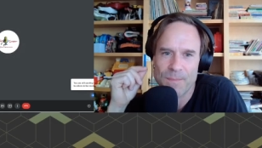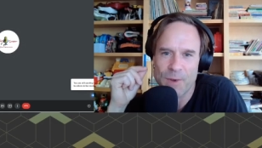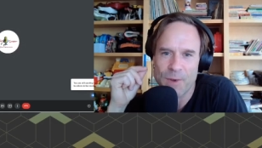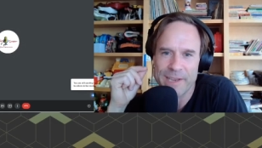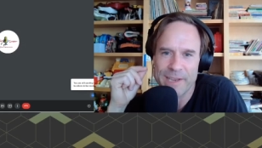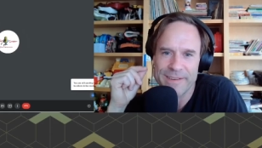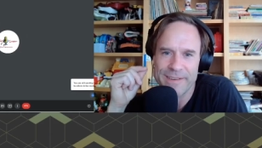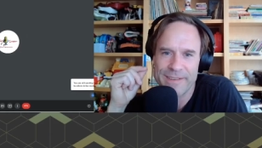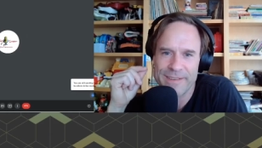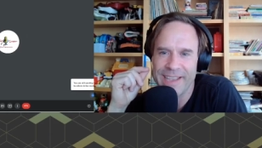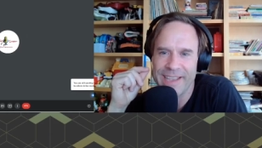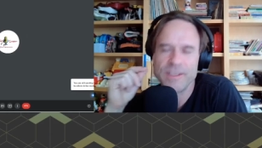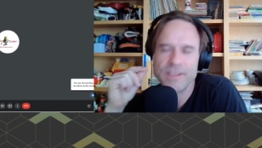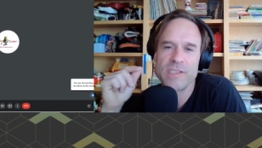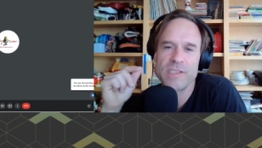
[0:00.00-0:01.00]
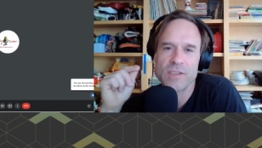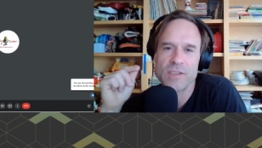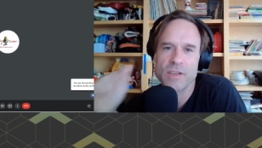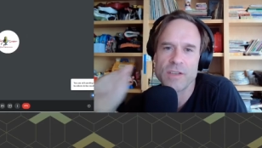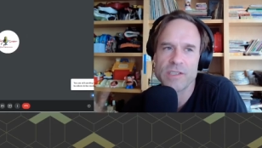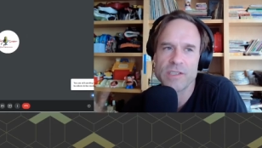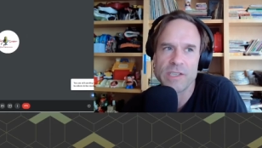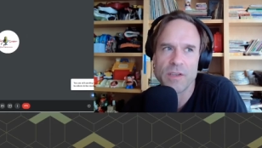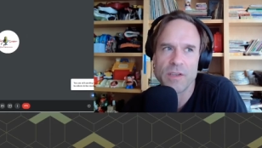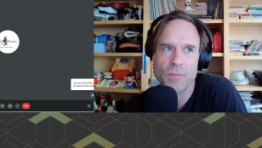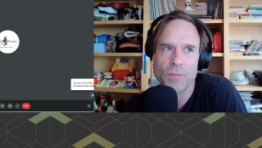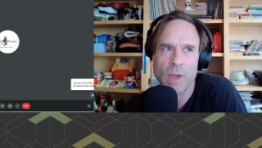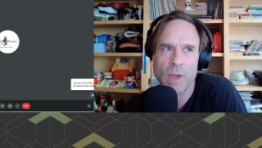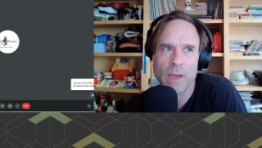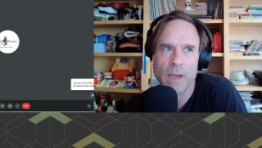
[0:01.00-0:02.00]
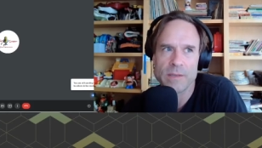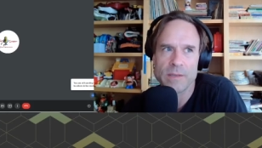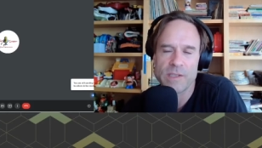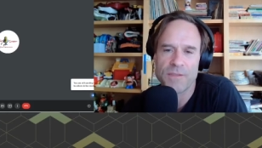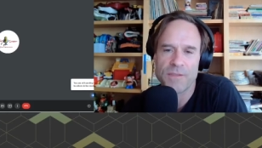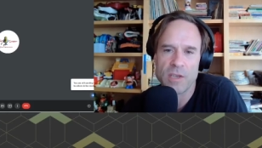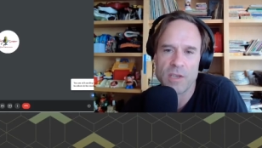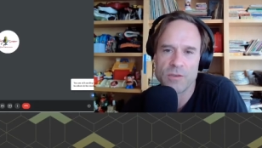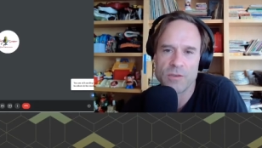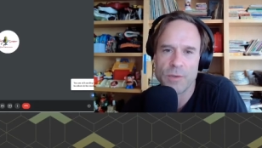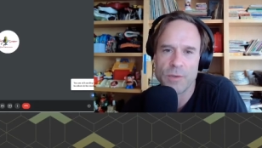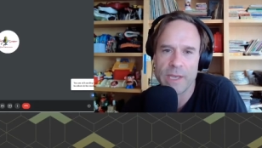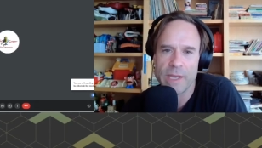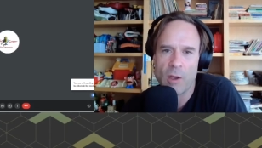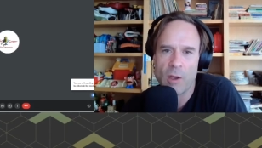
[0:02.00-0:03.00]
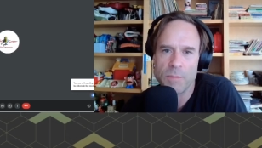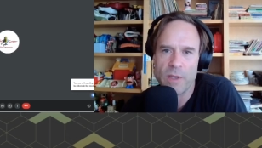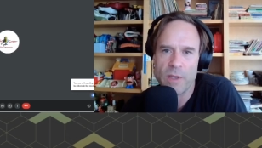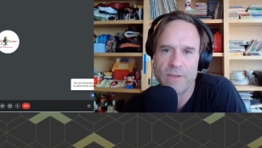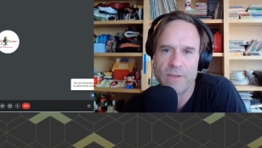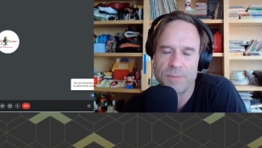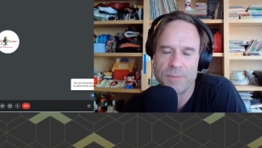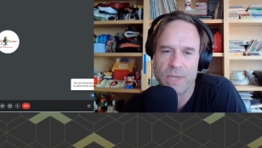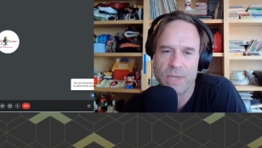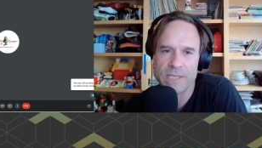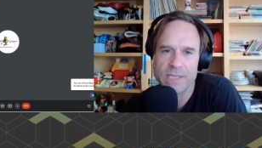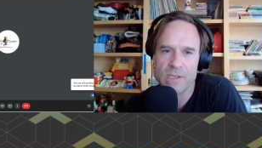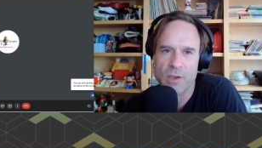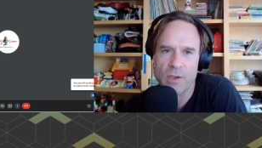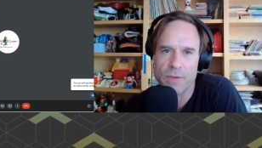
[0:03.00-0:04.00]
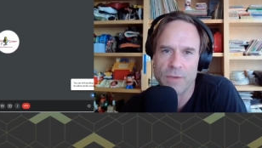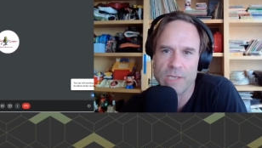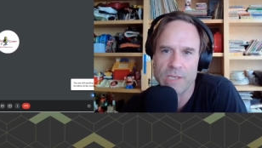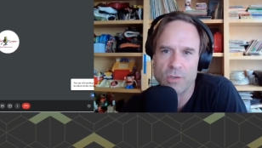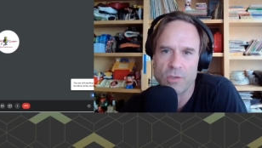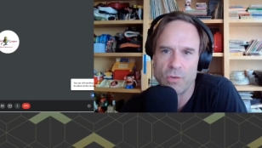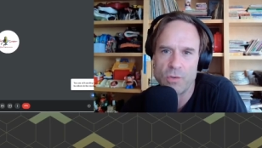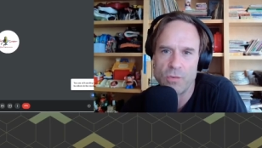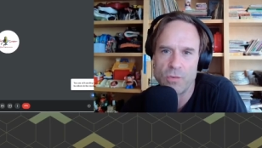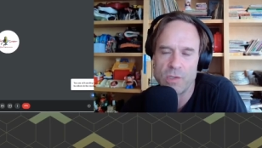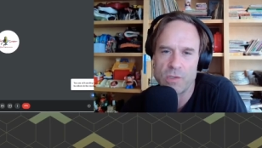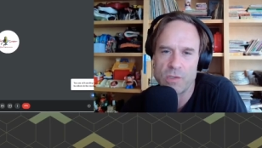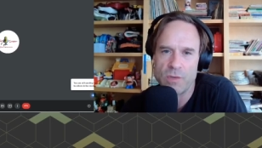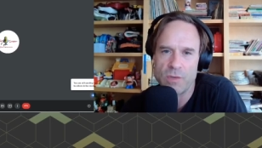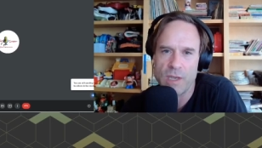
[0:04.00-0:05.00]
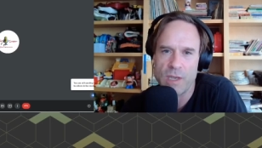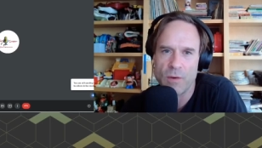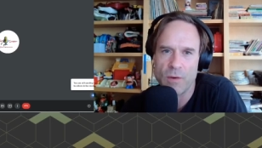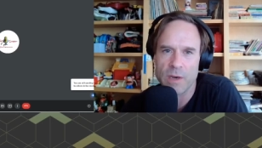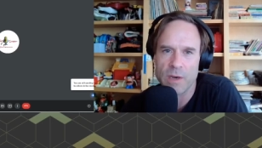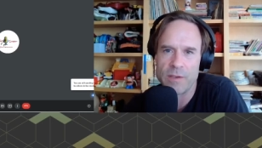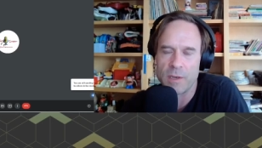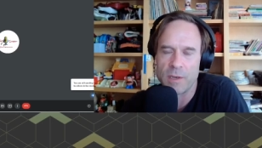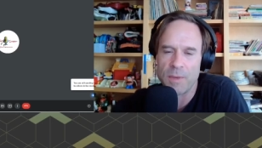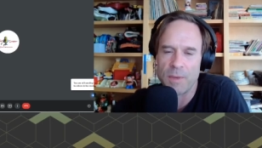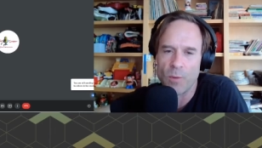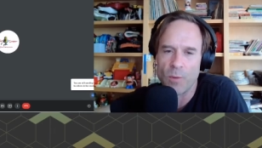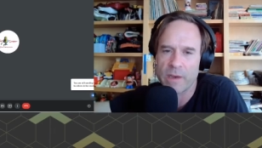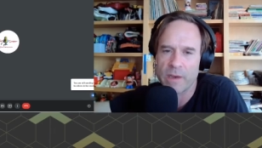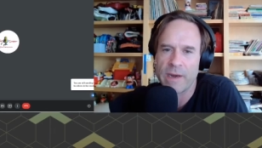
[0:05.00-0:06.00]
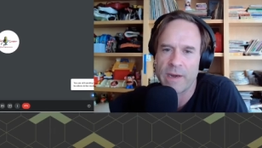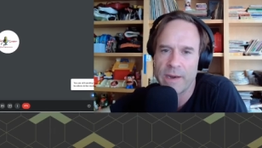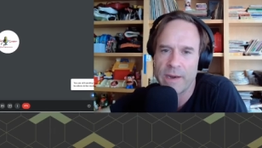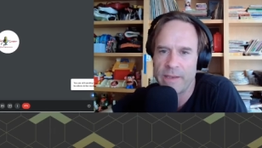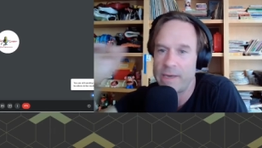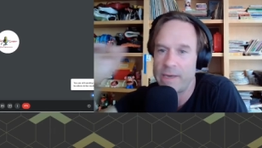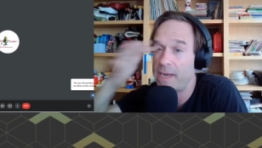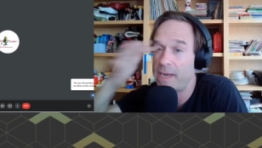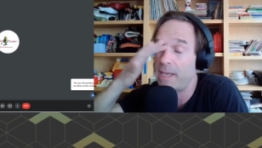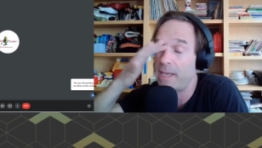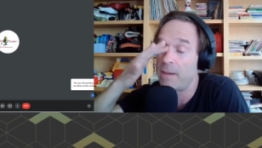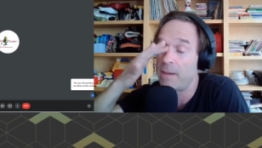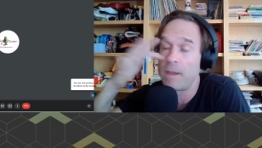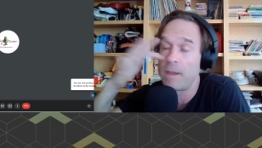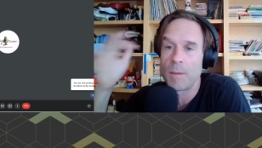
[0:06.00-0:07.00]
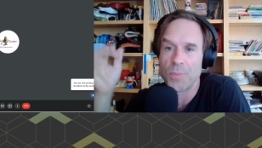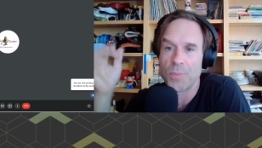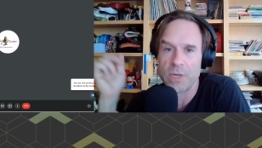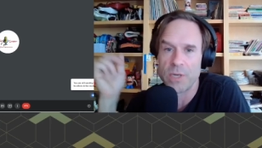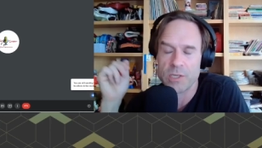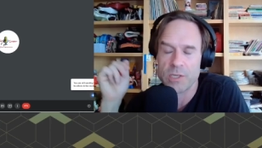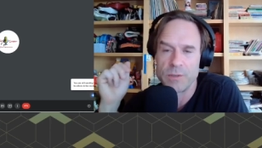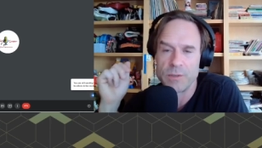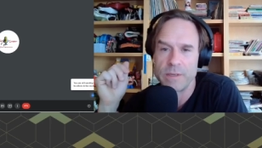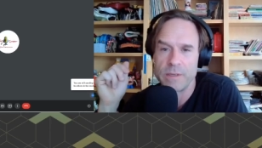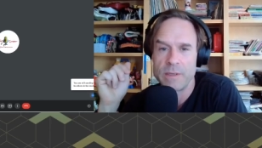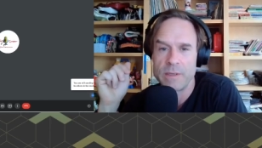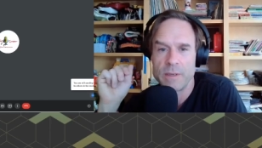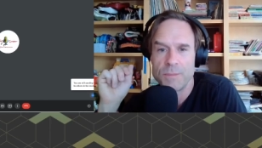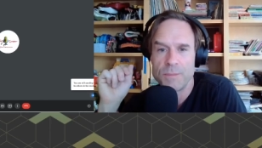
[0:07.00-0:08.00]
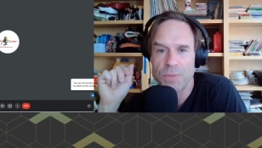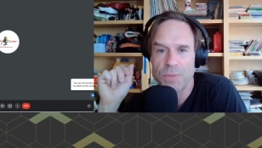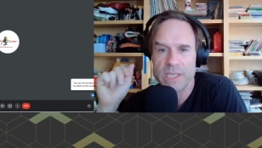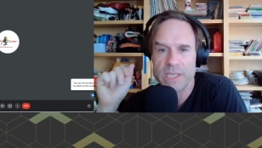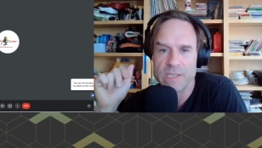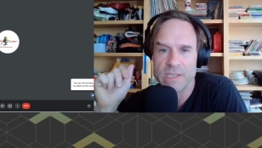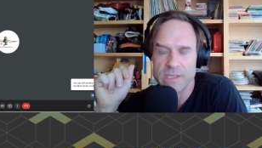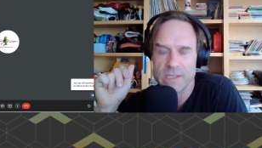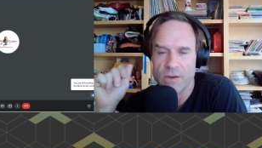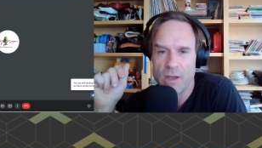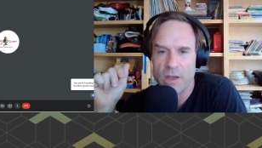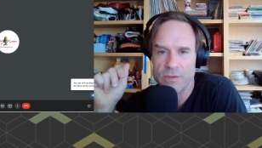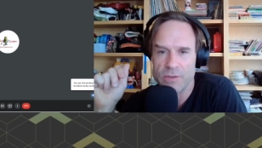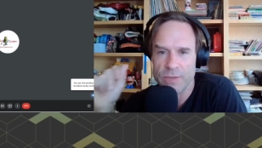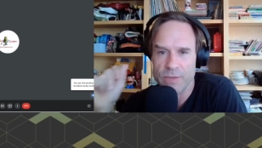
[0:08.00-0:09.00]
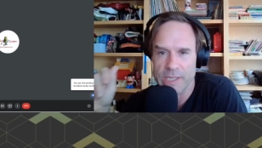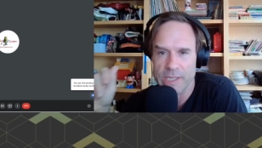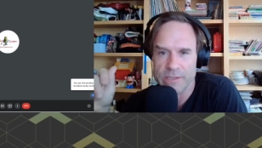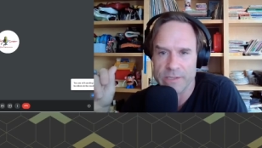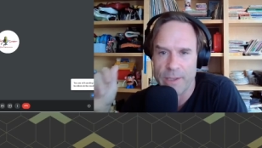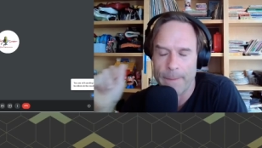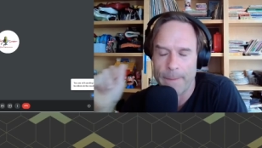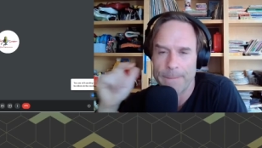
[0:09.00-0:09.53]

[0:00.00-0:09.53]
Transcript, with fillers: Right. And this is all still uh, stuff that you're doing at home. Do you have any plans to go into the studio, or are you going to be working on in any production places at all doing this?